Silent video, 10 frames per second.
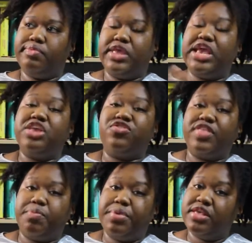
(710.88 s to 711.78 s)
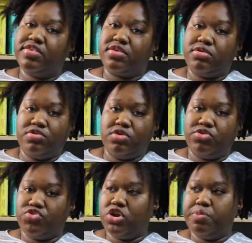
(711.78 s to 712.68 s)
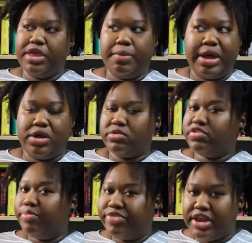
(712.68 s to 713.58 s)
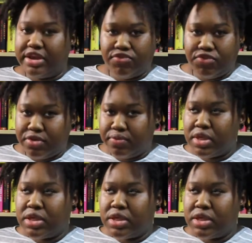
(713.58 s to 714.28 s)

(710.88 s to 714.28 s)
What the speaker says: each of their pieces is going to be about something different.